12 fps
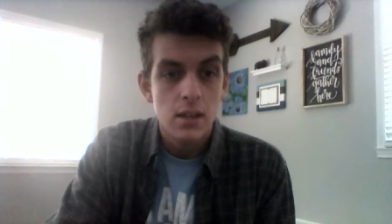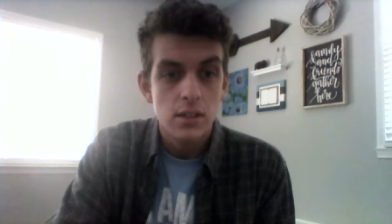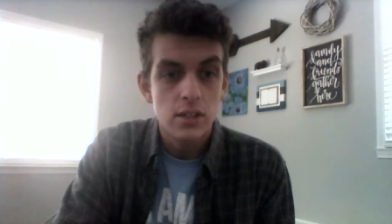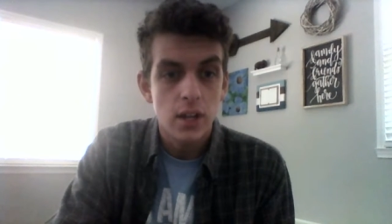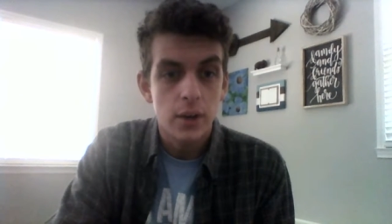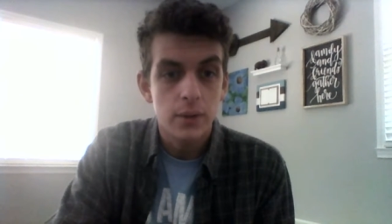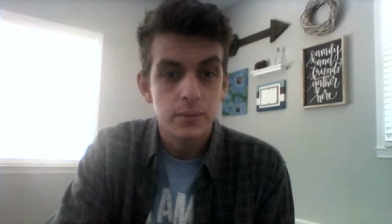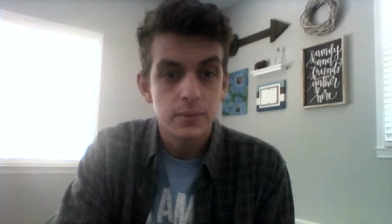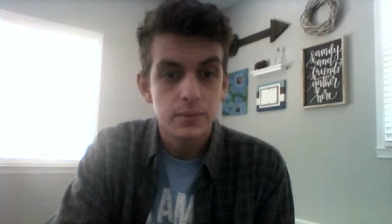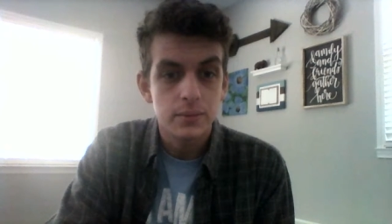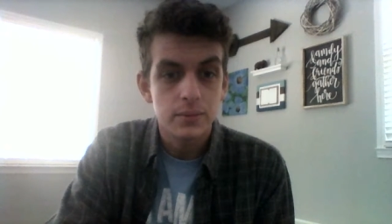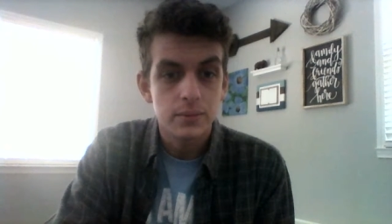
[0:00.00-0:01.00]
So,
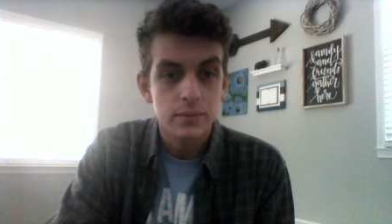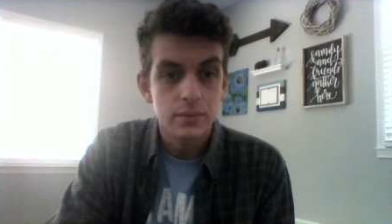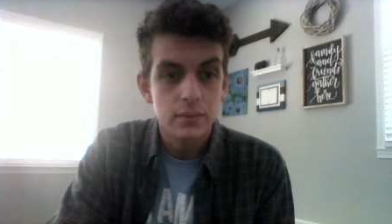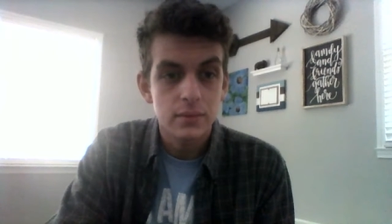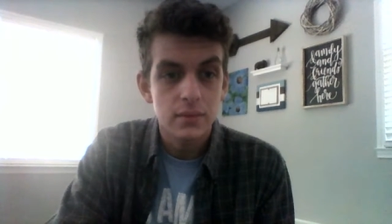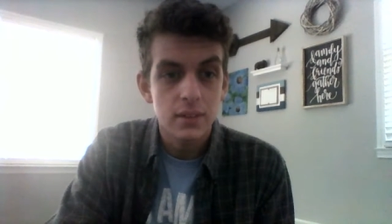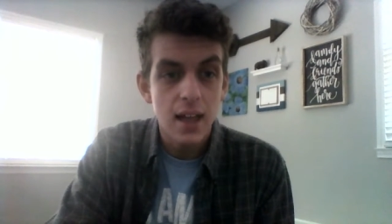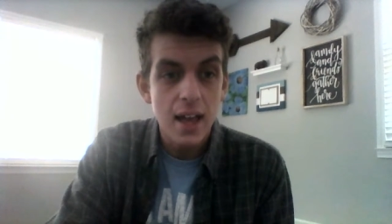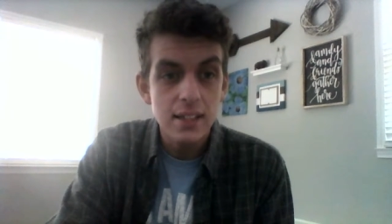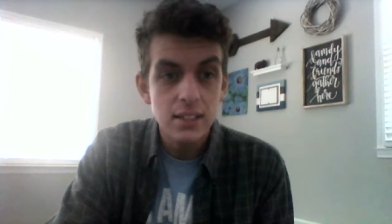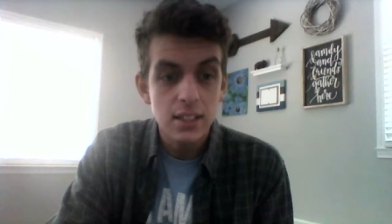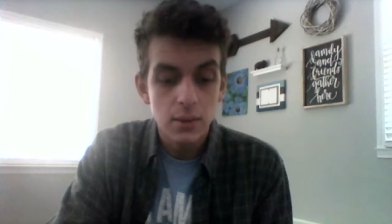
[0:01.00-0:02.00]

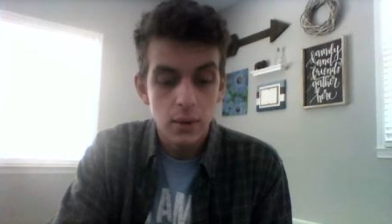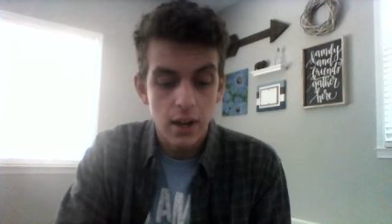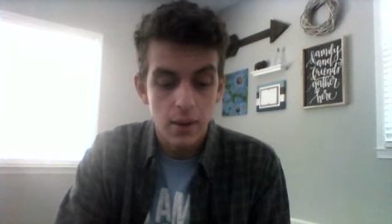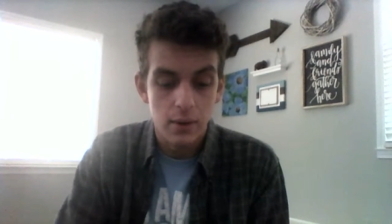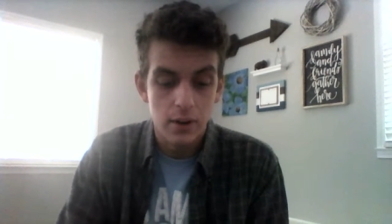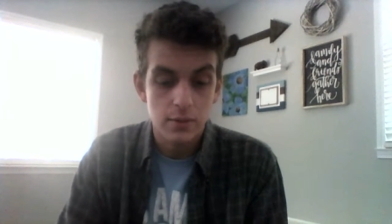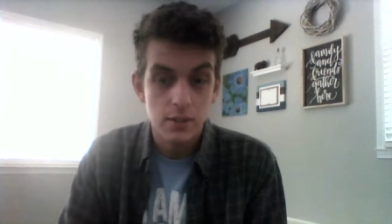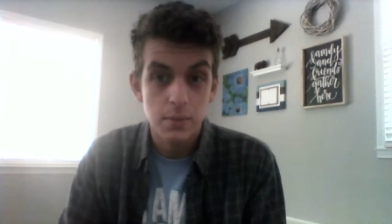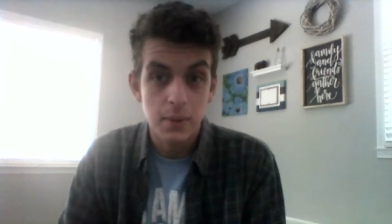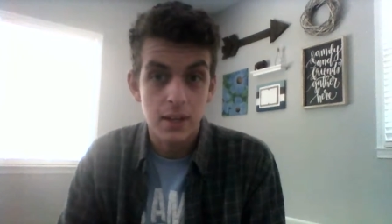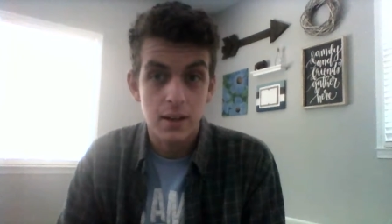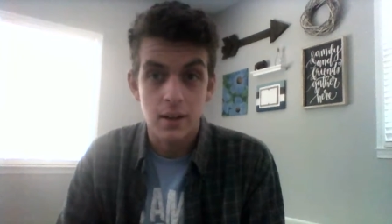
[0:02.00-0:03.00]
lastly, what I want to
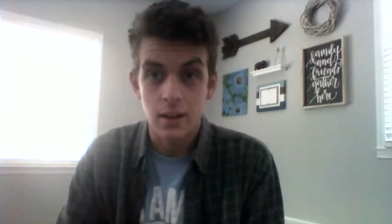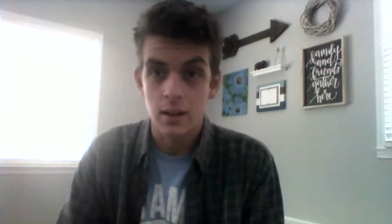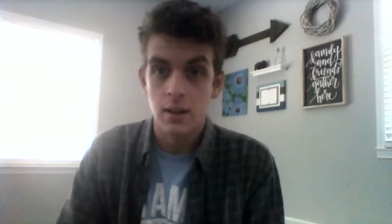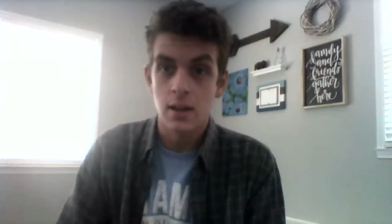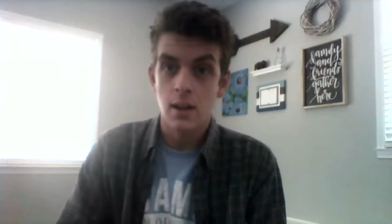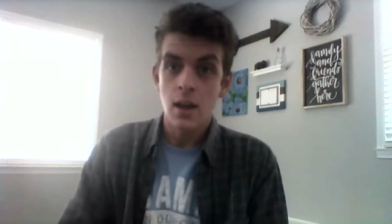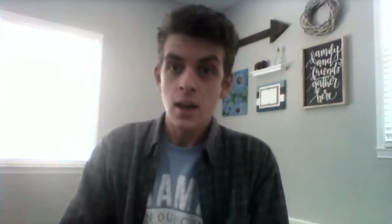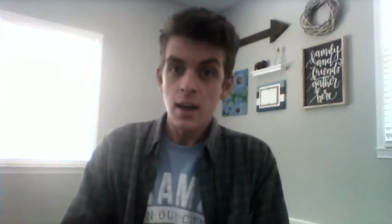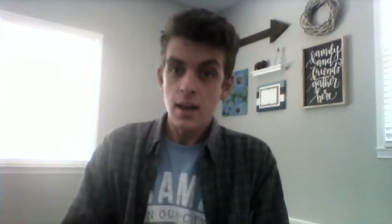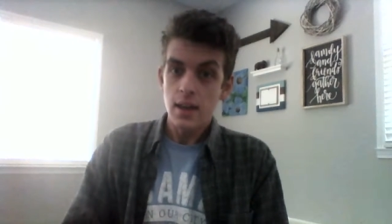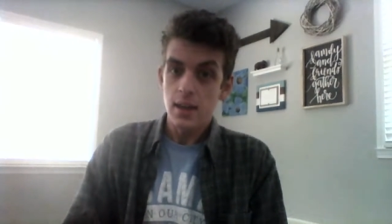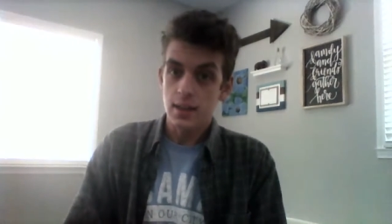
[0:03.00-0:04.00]
speak on
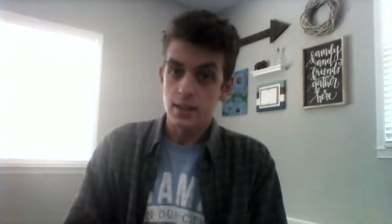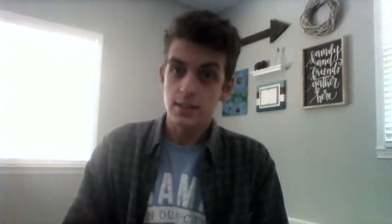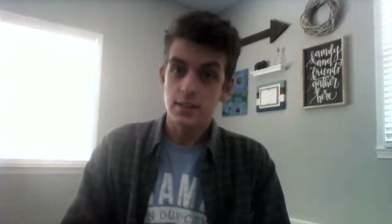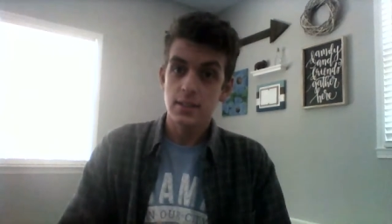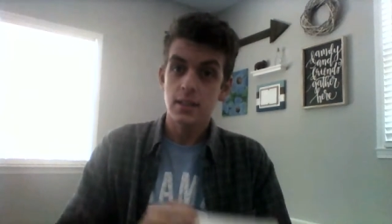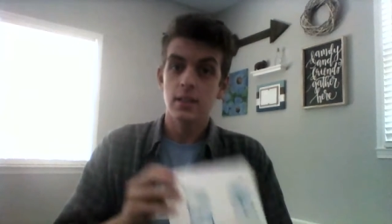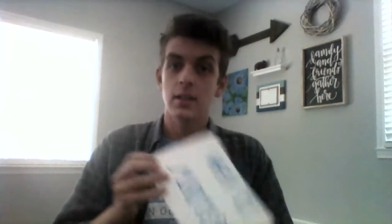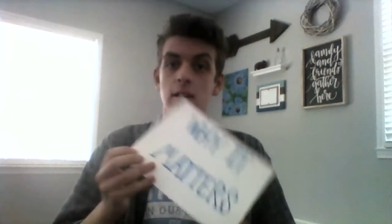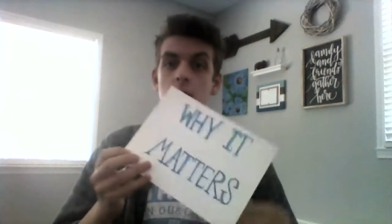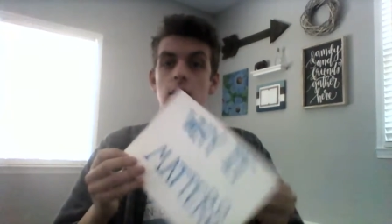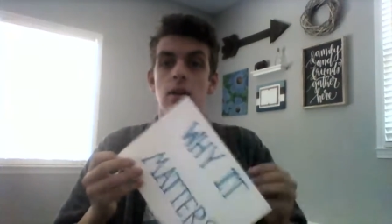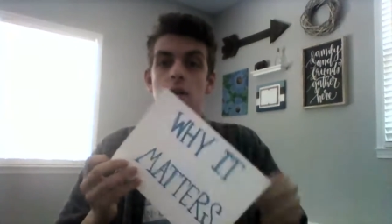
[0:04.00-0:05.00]
is
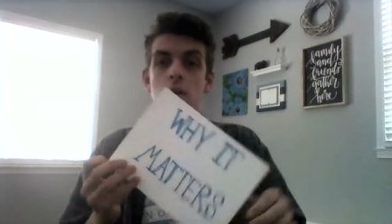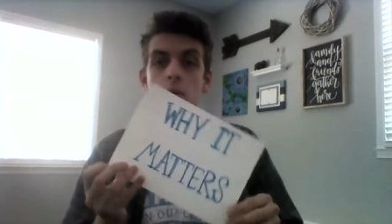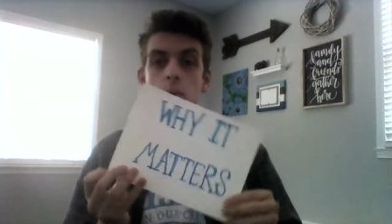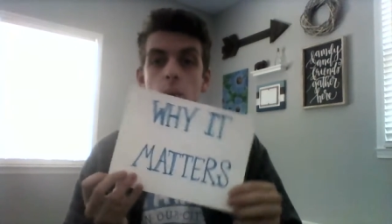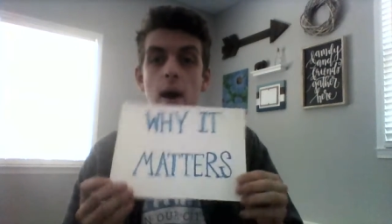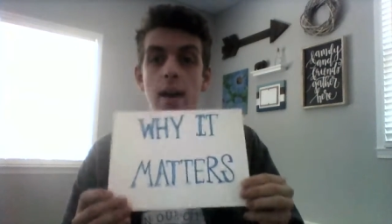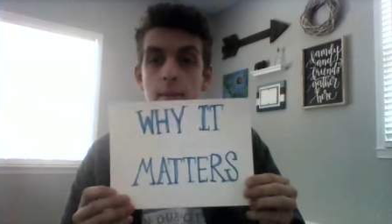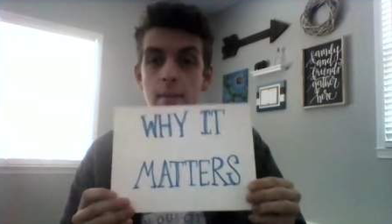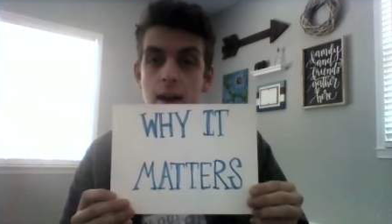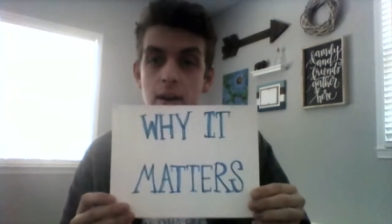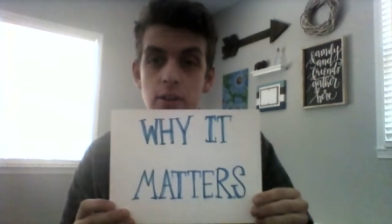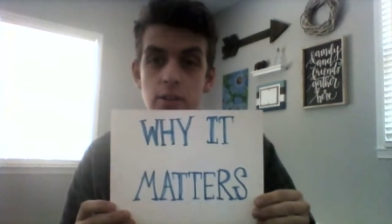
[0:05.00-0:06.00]
why it
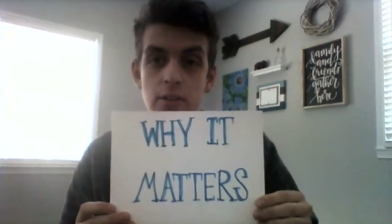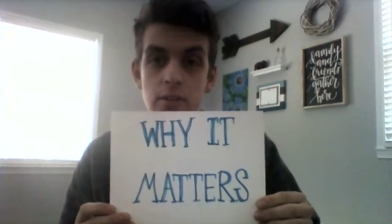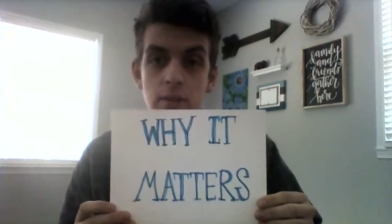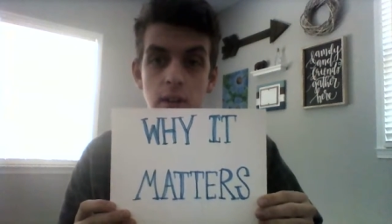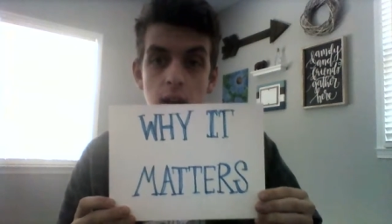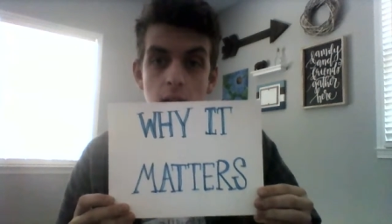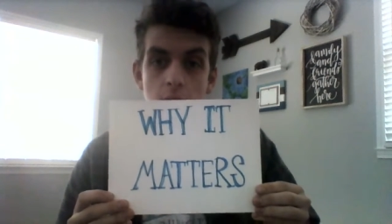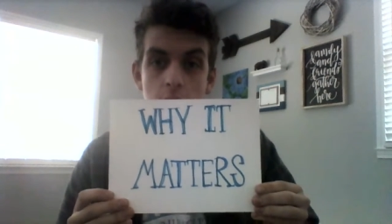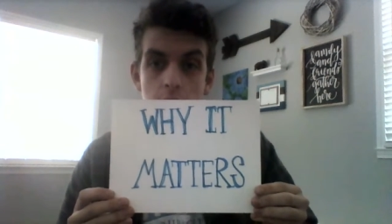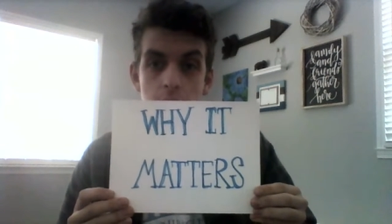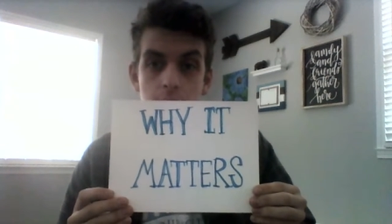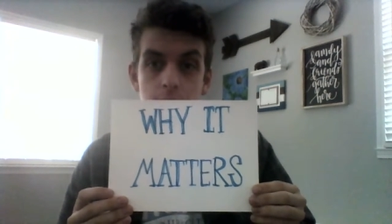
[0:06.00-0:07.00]
matters.
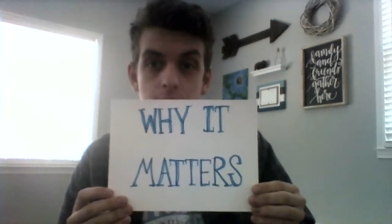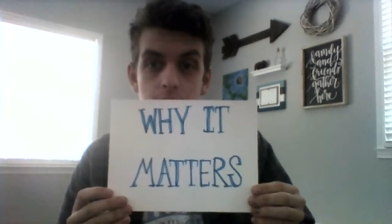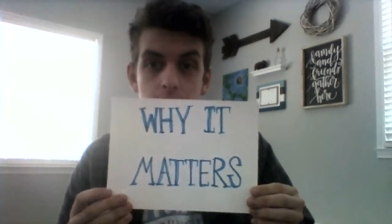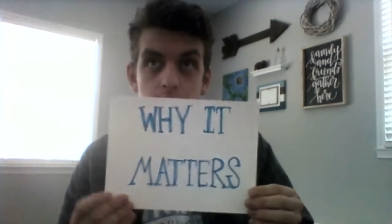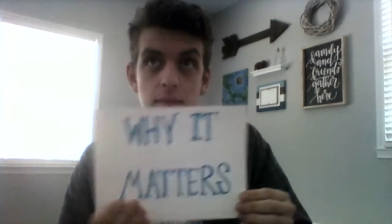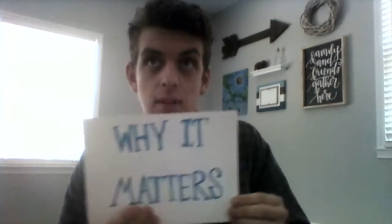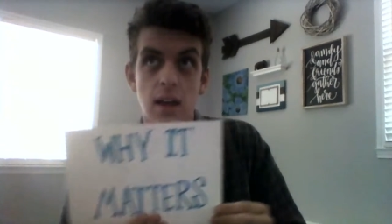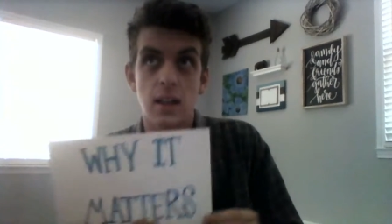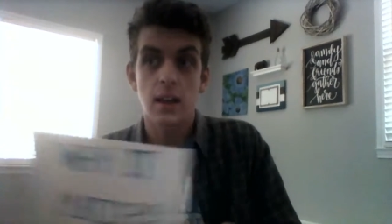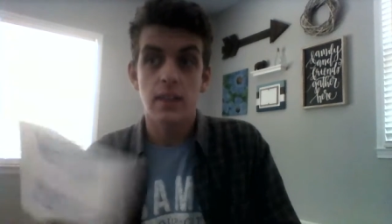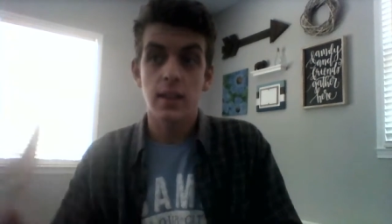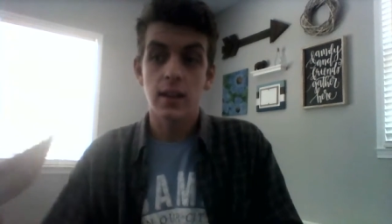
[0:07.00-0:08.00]
Um,
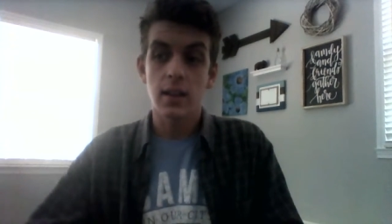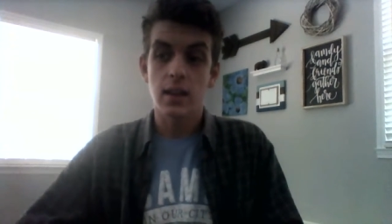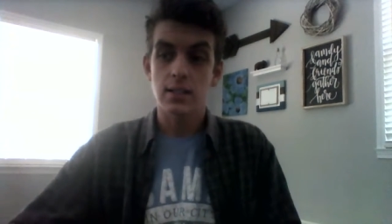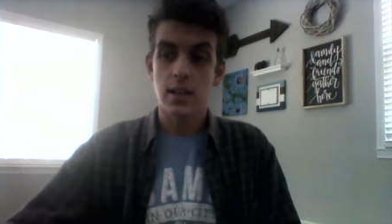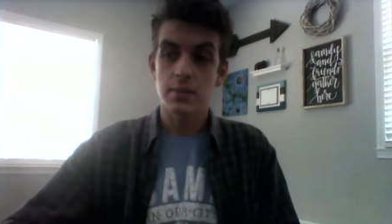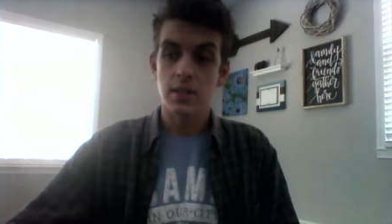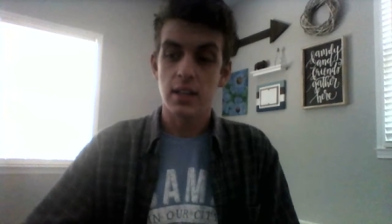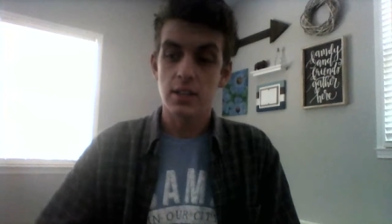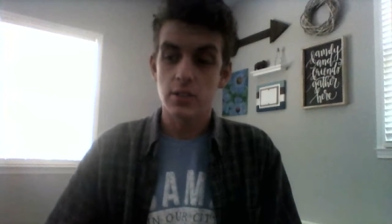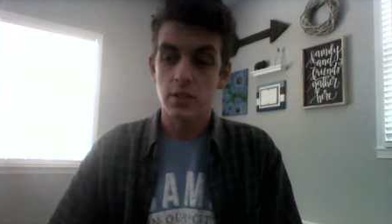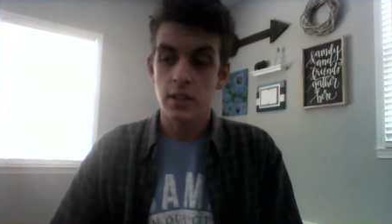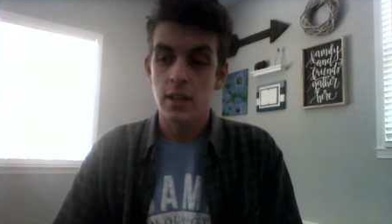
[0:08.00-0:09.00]
I think a lot of times in
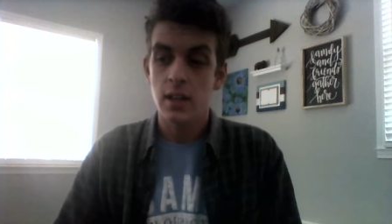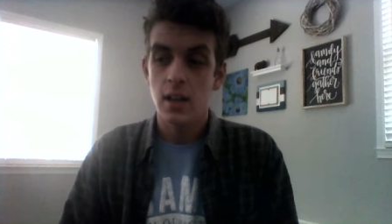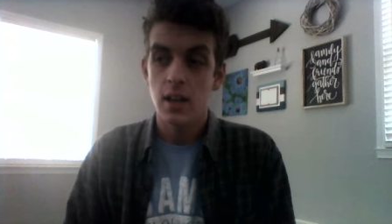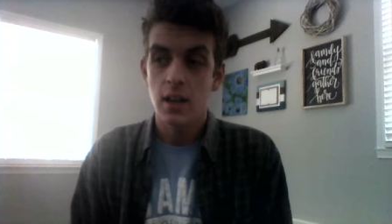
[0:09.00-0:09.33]
history,